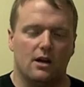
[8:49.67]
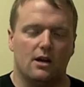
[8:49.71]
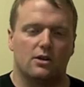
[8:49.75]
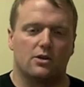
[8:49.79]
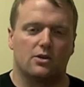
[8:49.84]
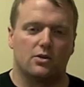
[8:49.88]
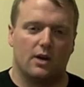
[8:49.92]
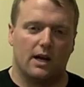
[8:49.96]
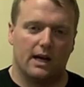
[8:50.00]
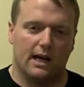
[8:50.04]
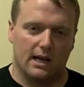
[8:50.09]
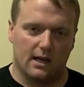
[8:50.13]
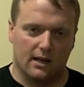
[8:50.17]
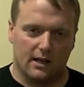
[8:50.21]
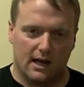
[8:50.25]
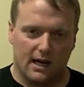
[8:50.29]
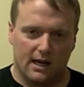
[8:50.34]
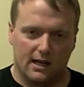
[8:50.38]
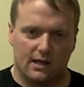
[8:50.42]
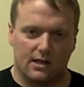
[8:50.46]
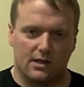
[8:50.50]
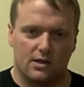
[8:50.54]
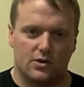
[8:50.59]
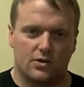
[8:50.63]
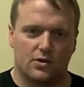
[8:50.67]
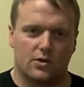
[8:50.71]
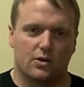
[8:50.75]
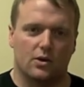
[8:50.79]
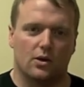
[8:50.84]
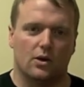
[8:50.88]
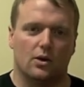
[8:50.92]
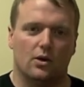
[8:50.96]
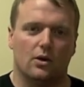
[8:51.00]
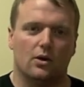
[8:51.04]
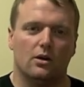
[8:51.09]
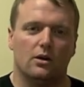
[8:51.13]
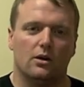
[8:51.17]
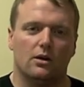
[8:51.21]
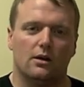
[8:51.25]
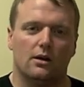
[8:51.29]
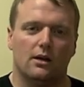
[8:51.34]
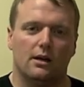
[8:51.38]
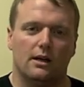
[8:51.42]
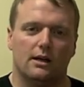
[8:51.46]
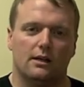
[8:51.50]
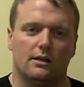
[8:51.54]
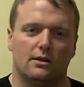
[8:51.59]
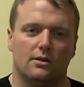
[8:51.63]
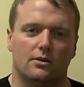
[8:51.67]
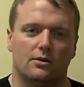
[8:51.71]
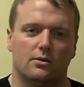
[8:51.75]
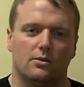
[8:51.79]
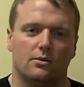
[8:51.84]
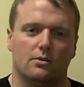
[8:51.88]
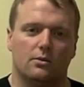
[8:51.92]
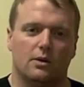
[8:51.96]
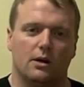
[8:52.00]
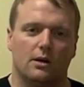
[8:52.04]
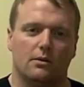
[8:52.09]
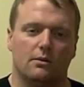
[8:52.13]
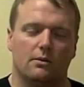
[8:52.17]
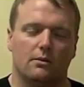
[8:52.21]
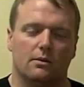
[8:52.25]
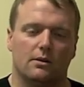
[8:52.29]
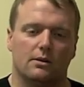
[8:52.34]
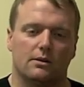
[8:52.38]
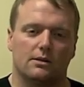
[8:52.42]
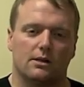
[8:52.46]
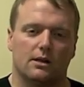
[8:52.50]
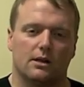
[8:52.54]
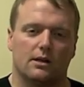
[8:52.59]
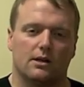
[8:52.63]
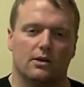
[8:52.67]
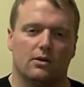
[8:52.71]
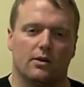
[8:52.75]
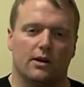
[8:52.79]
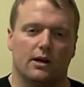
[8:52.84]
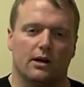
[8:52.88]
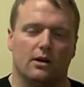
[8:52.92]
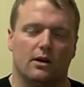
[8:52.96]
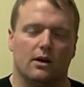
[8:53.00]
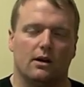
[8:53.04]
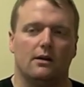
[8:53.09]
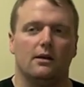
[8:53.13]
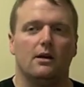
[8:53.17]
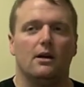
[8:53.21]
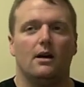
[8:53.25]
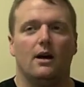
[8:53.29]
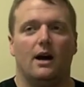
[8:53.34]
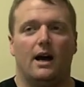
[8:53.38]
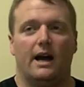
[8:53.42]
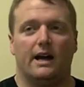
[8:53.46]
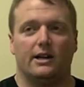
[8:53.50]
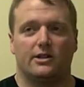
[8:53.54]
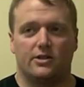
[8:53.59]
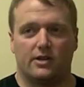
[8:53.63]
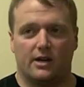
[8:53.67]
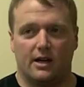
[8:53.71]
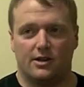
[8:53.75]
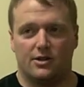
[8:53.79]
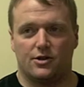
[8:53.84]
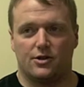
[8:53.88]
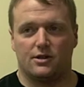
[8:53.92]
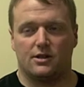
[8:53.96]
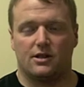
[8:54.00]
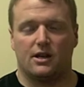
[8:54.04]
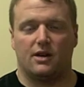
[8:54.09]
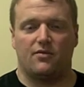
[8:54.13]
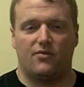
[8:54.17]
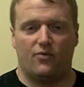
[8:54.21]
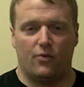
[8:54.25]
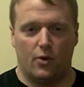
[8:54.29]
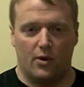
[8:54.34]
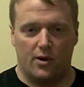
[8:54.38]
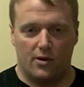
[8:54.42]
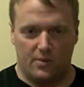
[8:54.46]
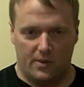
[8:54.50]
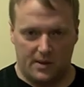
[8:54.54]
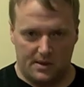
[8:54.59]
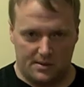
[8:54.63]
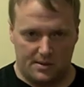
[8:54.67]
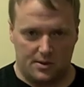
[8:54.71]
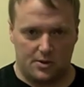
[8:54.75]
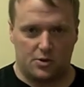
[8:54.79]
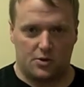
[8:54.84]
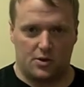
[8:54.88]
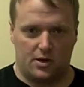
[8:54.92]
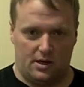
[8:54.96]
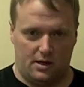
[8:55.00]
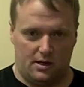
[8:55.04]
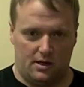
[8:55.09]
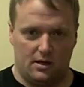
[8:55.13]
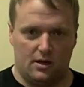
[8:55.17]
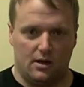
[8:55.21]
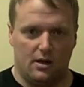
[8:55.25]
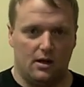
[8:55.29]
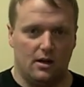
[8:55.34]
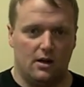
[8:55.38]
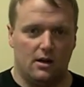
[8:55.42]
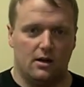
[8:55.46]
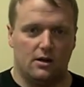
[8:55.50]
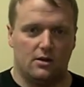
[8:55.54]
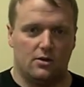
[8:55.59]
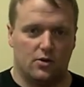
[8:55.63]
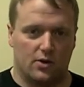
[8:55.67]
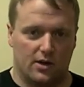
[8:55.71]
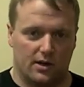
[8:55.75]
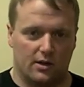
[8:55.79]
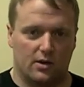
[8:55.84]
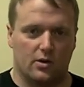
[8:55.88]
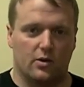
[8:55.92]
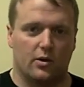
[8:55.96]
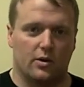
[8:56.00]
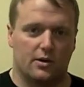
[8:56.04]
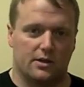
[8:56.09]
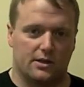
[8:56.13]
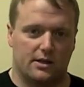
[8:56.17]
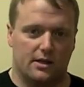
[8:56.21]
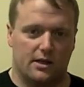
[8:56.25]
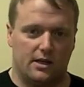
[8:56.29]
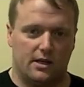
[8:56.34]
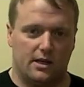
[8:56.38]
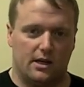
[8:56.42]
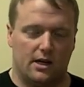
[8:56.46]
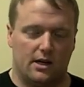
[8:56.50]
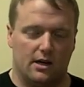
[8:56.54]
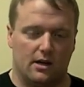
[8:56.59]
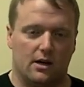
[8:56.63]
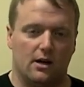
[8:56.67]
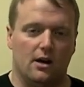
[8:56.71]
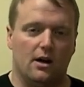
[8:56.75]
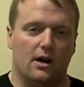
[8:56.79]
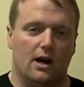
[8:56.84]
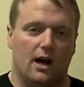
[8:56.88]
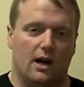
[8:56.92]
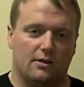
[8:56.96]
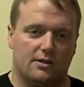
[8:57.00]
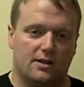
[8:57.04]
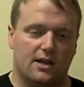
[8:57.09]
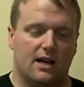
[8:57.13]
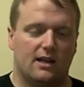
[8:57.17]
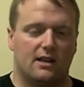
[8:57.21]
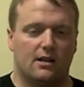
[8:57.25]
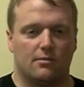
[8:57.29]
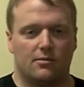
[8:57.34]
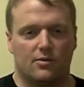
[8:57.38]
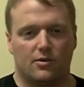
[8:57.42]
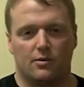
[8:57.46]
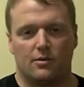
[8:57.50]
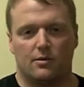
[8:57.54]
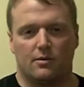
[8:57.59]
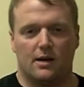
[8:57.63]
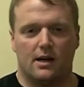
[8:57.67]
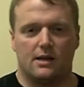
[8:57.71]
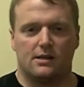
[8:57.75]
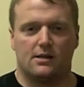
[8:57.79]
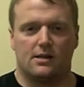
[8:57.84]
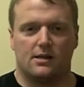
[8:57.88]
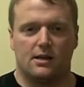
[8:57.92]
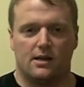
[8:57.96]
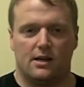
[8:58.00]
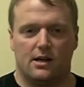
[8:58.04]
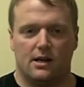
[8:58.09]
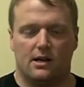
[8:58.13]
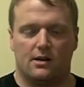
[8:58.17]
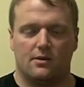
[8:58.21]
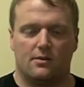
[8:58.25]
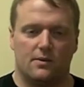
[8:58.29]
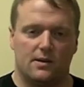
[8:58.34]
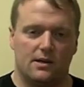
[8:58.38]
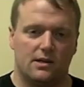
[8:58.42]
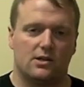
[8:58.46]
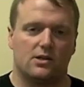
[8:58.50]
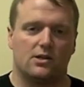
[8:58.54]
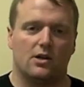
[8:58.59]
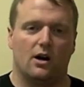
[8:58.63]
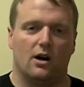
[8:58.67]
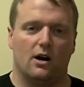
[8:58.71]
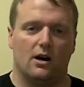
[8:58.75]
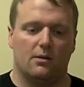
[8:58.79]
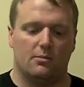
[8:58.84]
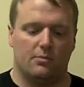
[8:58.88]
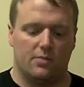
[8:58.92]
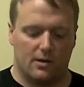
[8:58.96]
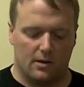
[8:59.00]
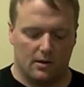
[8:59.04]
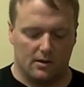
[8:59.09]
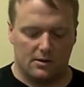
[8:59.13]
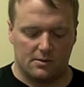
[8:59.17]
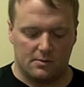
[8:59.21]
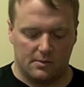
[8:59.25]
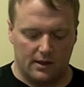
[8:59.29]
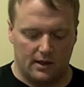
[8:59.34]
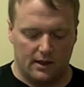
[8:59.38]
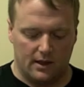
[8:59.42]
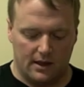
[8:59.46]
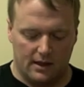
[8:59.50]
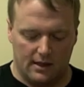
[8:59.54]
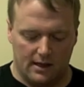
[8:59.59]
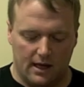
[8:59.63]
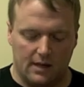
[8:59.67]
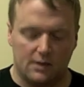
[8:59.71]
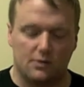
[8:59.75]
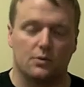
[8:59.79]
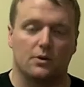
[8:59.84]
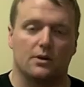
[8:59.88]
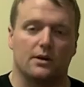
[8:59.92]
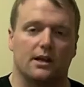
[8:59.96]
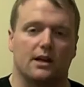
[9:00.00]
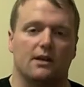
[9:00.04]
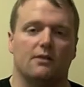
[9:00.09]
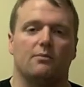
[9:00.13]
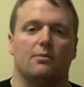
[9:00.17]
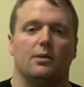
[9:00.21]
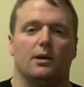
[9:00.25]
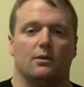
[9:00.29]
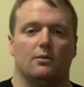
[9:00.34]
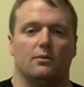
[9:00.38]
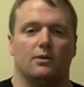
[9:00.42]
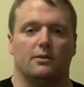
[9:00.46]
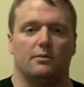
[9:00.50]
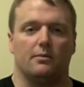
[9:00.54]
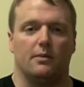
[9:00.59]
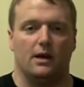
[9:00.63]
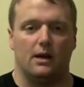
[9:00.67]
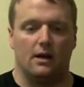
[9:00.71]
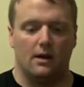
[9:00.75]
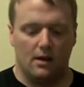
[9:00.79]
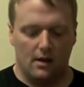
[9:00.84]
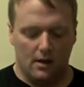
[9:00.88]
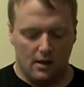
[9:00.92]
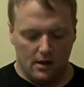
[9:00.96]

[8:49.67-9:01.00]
So I had a lot of control into what was going on. Actually, I should say 40 weeks of training during the course of the year. I'll take them through the rest of the year and restart, but ultimately that's where they've been with me.